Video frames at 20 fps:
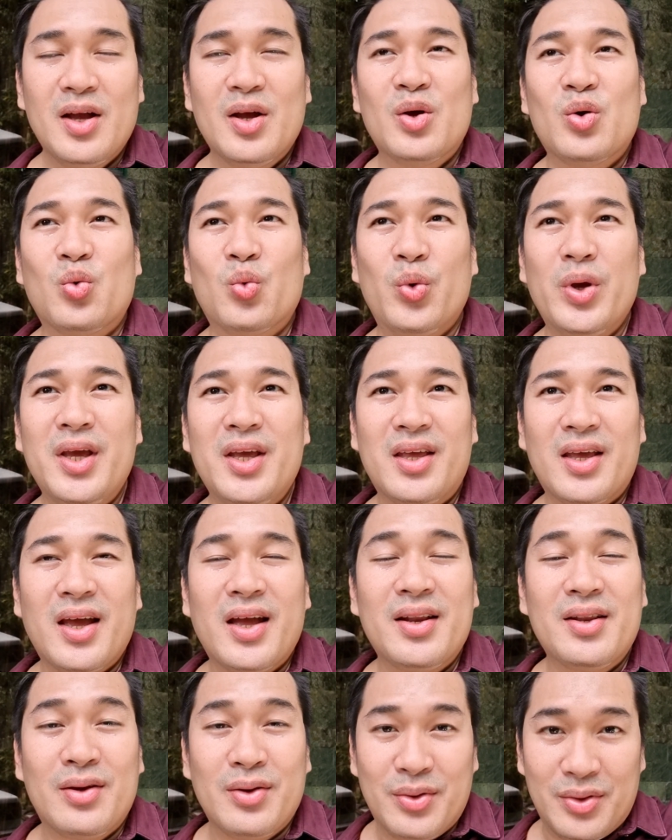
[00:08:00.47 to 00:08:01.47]
We
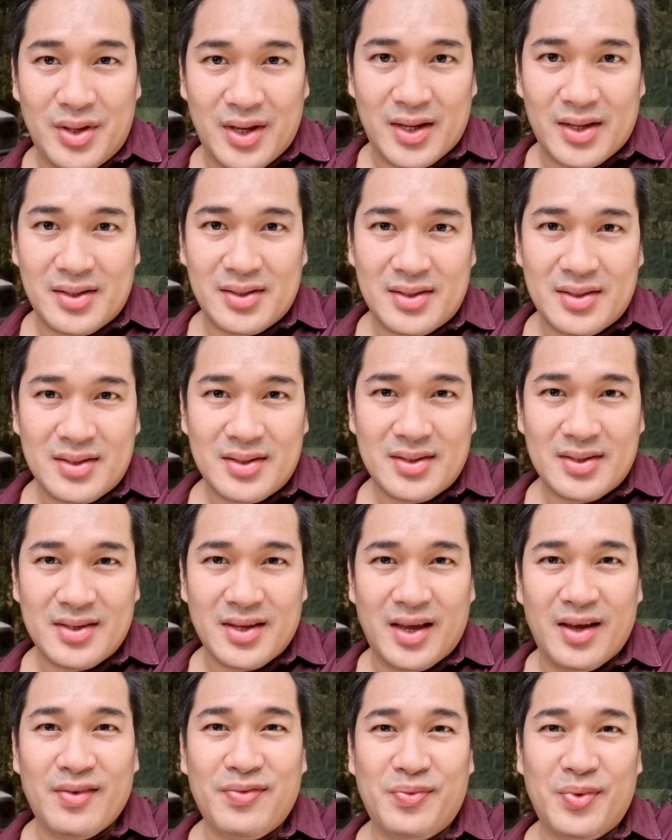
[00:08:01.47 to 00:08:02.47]
can do this
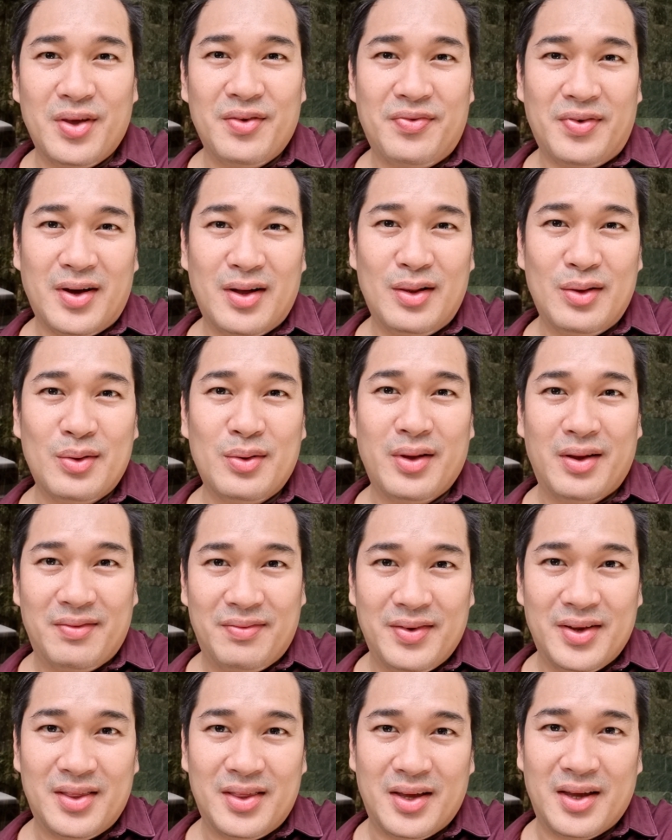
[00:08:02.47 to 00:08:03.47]
if we follow
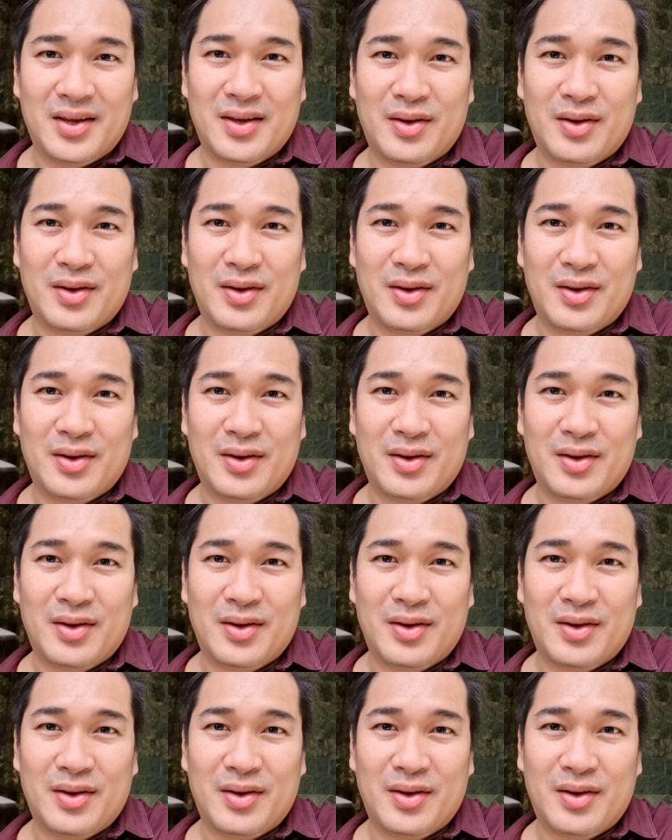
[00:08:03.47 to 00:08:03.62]
everything,